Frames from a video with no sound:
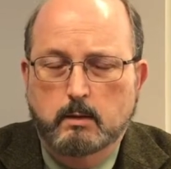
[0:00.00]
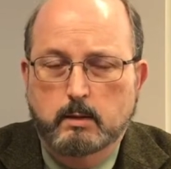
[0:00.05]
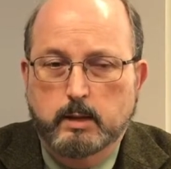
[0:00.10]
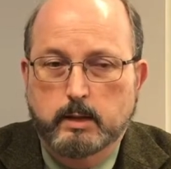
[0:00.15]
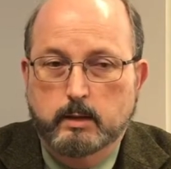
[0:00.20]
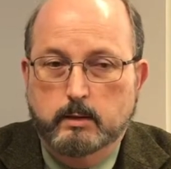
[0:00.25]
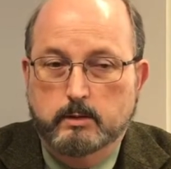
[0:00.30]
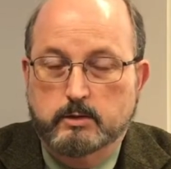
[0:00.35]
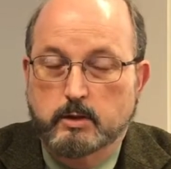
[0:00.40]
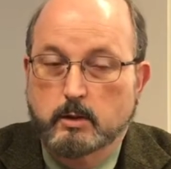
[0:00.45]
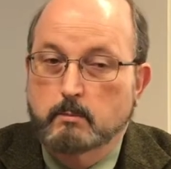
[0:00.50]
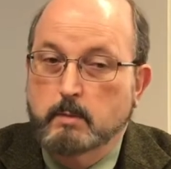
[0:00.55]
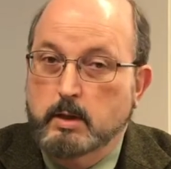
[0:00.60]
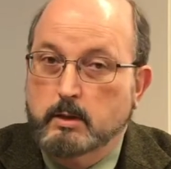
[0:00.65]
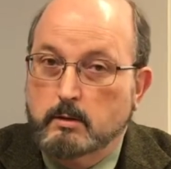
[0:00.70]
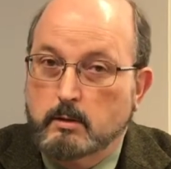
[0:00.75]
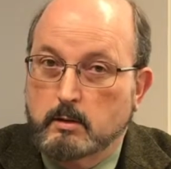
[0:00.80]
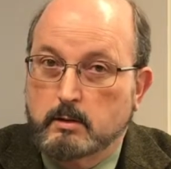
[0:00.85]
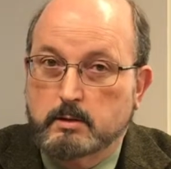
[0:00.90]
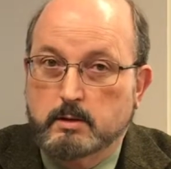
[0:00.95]
In some
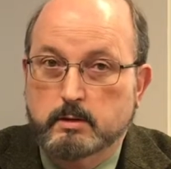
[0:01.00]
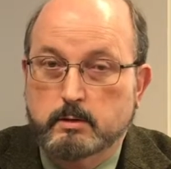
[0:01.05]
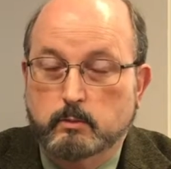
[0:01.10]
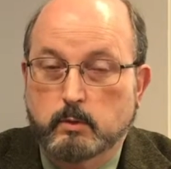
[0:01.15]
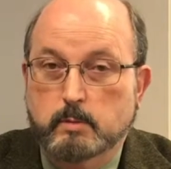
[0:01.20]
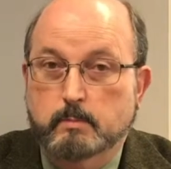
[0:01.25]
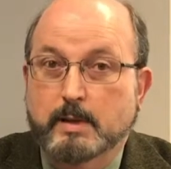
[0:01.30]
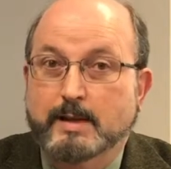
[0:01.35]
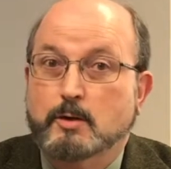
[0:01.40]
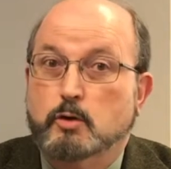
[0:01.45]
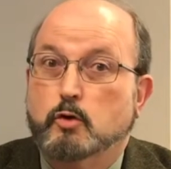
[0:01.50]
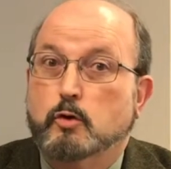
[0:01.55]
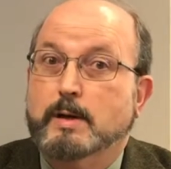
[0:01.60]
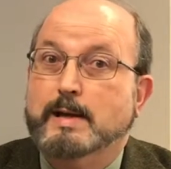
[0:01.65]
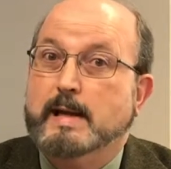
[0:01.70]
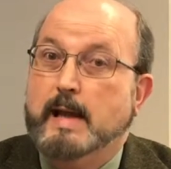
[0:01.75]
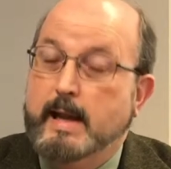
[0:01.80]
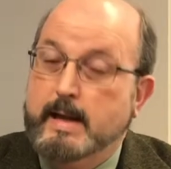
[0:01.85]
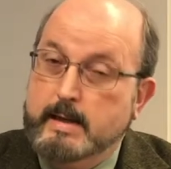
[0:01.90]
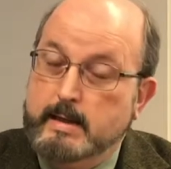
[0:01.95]
instances, we've been
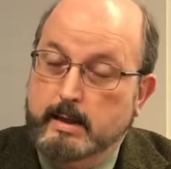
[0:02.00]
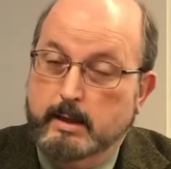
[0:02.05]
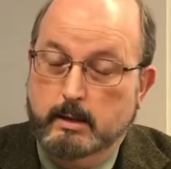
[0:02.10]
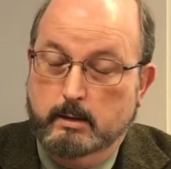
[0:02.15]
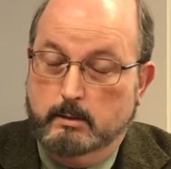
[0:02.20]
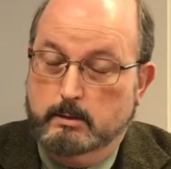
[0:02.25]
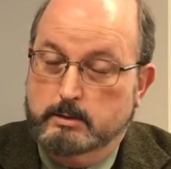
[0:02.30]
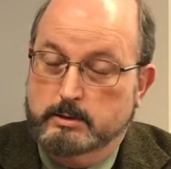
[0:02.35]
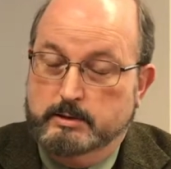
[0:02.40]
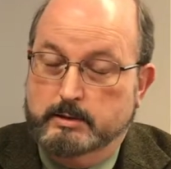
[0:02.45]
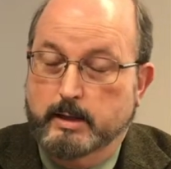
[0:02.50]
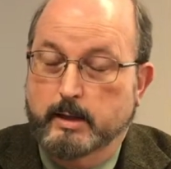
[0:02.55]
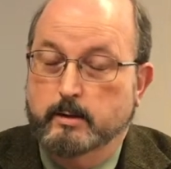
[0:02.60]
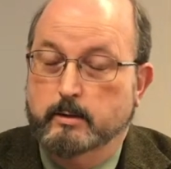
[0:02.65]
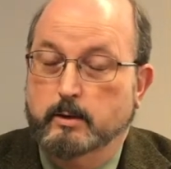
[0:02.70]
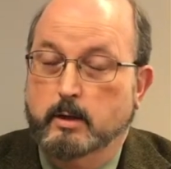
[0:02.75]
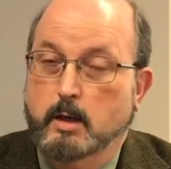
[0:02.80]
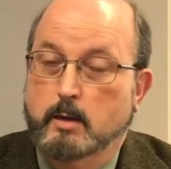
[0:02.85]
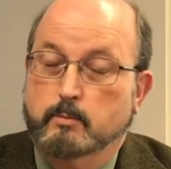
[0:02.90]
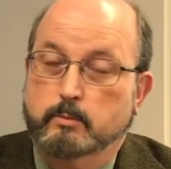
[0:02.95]
creating
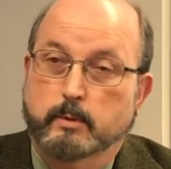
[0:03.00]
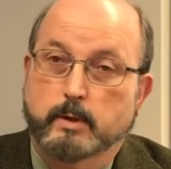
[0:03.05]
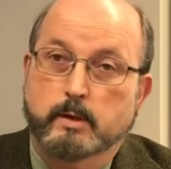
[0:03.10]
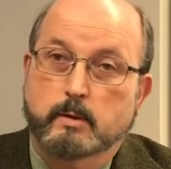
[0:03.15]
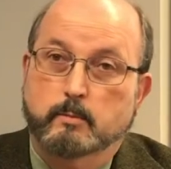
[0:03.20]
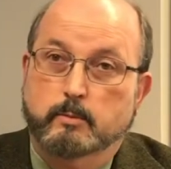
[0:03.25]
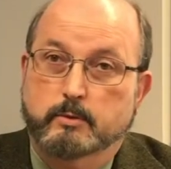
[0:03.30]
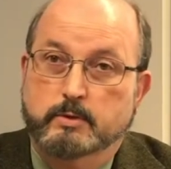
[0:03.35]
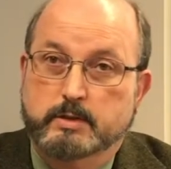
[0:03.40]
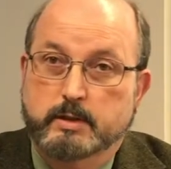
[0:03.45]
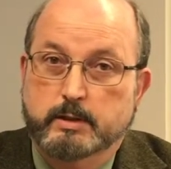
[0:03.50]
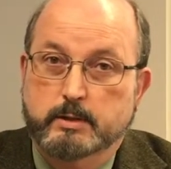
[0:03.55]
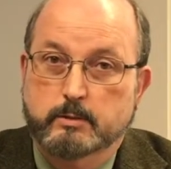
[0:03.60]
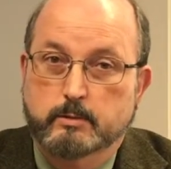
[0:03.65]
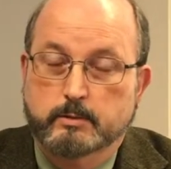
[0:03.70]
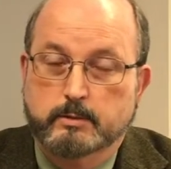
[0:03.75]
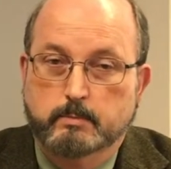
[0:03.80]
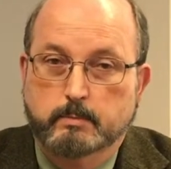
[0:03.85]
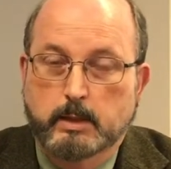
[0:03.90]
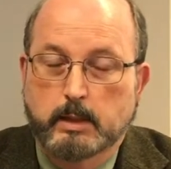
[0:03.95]
standard operating
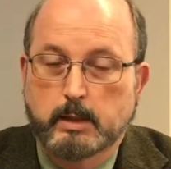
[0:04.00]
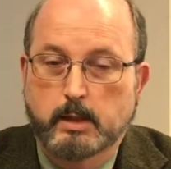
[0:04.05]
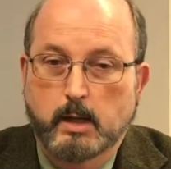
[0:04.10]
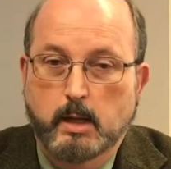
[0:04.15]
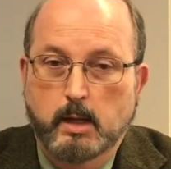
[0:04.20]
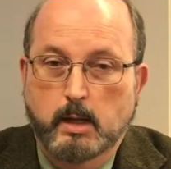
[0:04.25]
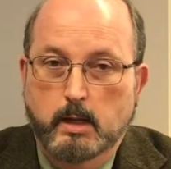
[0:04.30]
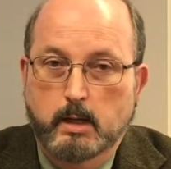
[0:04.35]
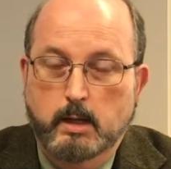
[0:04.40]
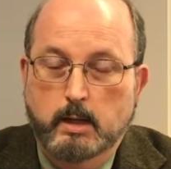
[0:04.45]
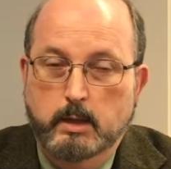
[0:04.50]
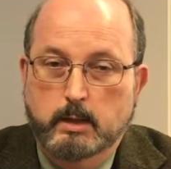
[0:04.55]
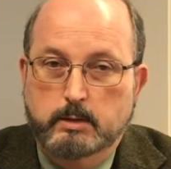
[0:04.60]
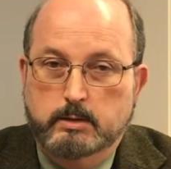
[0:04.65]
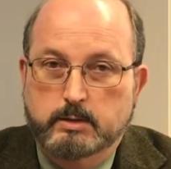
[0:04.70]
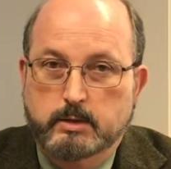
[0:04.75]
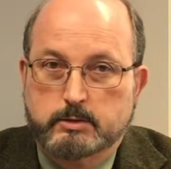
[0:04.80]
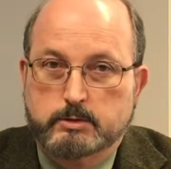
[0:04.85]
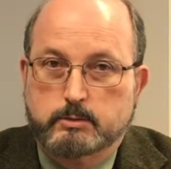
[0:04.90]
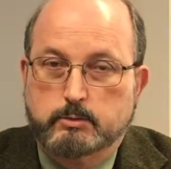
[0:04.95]
procedures, but
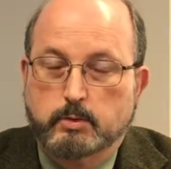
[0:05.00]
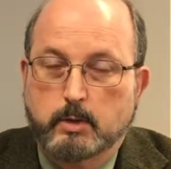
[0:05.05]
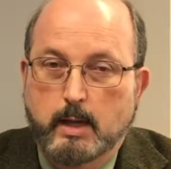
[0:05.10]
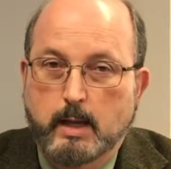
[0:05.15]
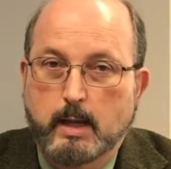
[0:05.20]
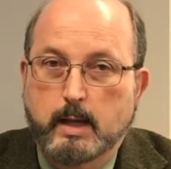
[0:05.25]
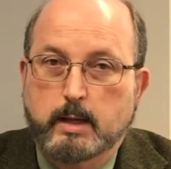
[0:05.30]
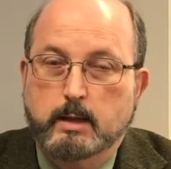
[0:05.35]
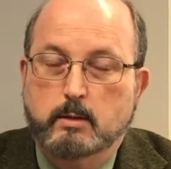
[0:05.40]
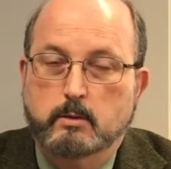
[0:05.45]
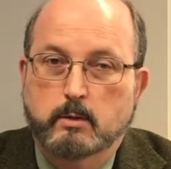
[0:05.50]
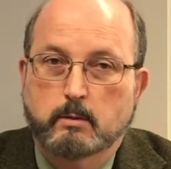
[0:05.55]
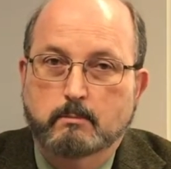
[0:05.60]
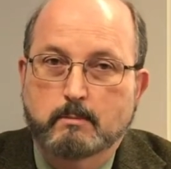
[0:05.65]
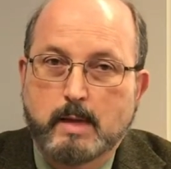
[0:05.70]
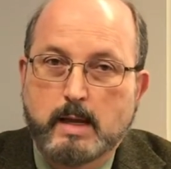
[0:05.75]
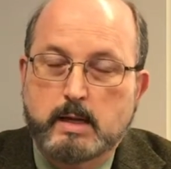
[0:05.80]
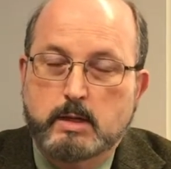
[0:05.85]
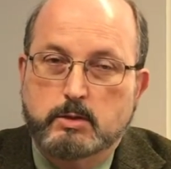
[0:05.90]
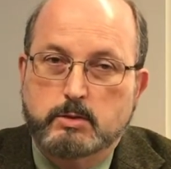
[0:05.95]
just trying to
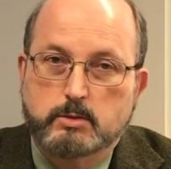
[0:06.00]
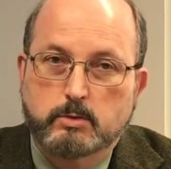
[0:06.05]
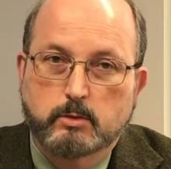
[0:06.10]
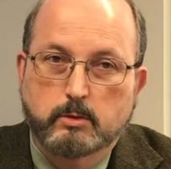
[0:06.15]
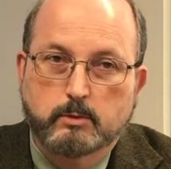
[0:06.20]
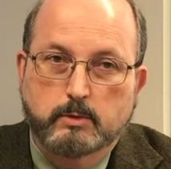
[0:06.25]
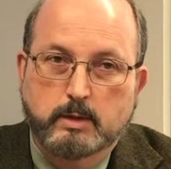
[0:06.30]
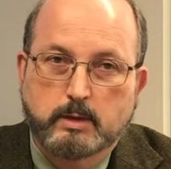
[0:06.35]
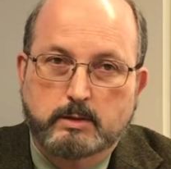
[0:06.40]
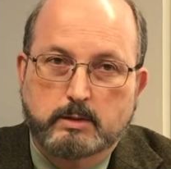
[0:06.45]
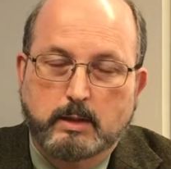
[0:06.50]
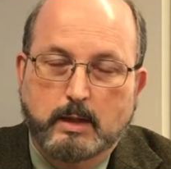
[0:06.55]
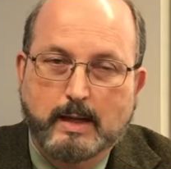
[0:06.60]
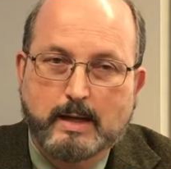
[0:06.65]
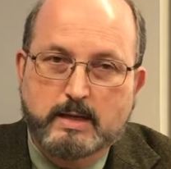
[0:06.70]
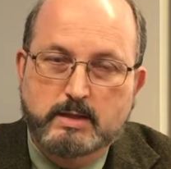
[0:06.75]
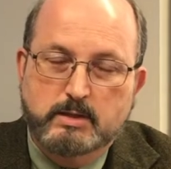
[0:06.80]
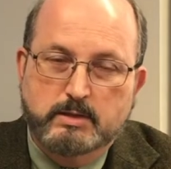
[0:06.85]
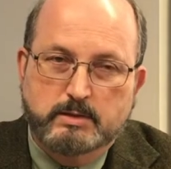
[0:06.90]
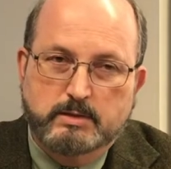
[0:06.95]
make sure this
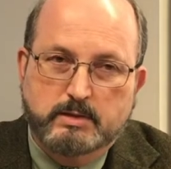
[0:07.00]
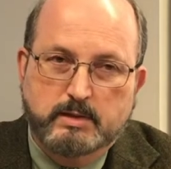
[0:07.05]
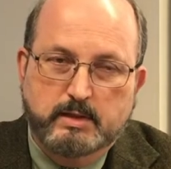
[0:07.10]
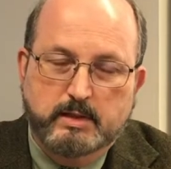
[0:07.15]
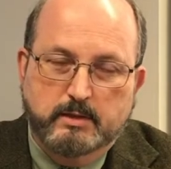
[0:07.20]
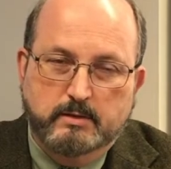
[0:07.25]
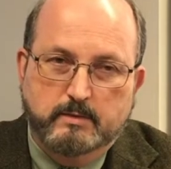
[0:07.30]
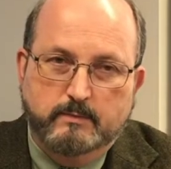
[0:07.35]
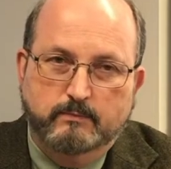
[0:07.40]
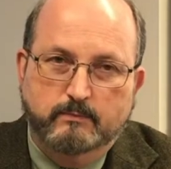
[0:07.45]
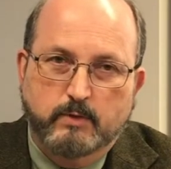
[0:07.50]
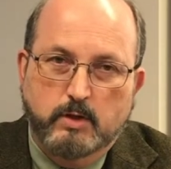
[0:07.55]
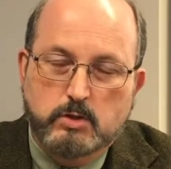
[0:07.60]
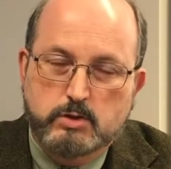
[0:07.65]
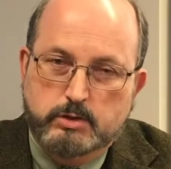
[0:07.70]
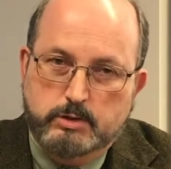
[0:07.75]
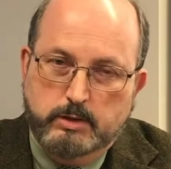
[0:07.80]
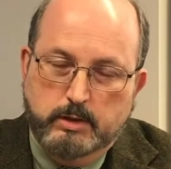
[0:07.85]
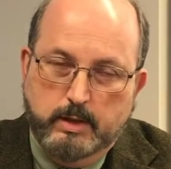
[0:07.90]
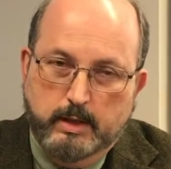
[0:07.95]
agency is
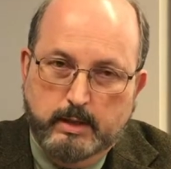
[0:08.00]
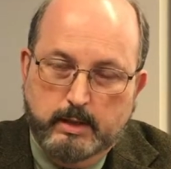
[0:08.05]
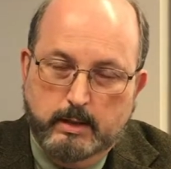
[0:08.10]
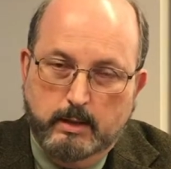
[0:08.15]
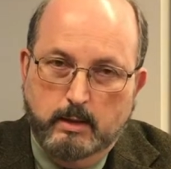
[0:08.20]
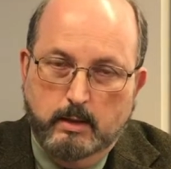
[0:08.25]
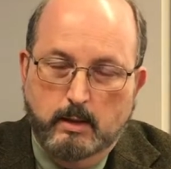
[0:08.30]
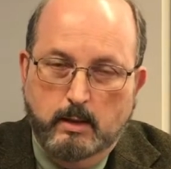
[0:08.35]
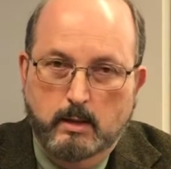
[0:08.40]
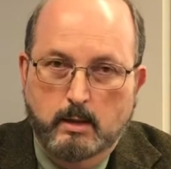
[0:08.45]
functioning